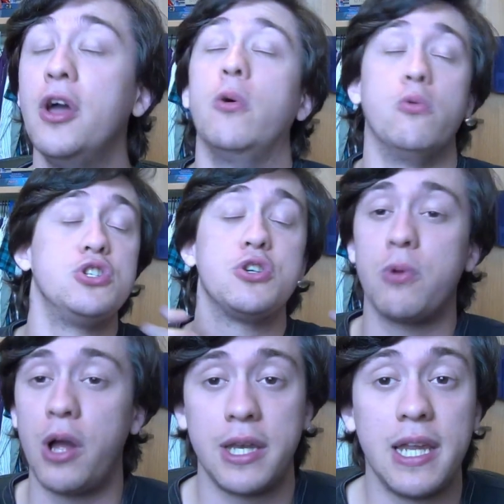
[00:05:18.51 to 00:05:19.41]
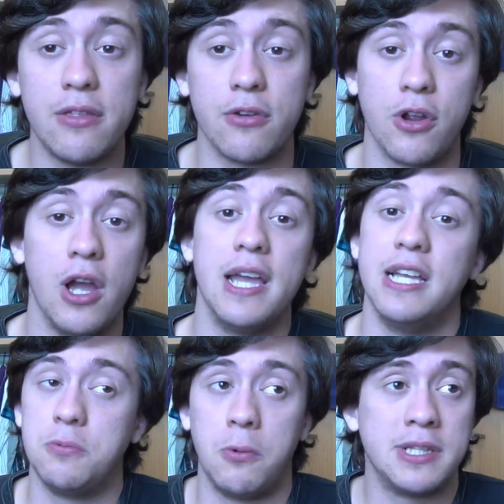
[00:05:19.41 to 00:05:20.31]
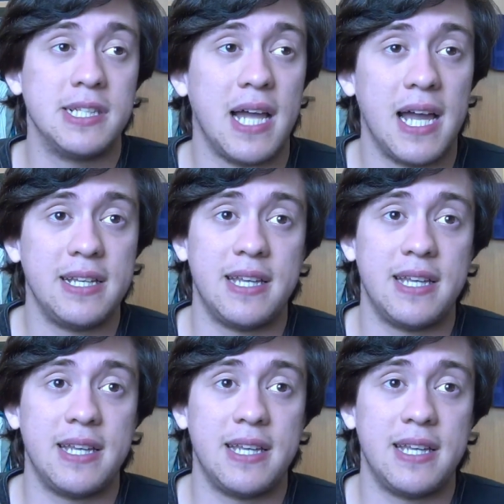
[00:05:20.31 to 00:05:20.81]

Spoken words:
Would you run neither? Is one side